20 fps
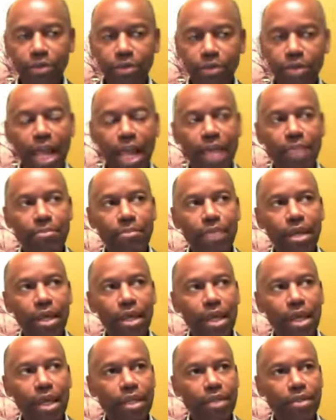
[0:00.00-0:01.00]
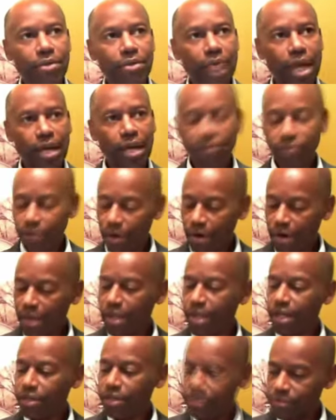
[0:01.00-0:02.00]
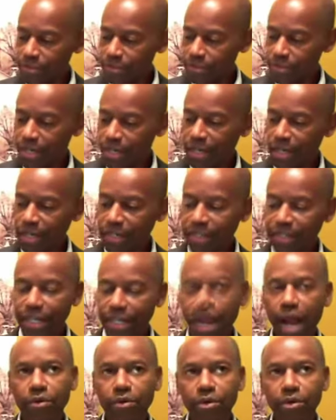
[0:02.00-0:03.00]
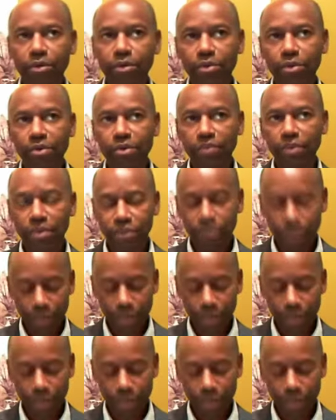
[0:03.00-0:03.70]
you gave me, and you had a very interesting encounter with a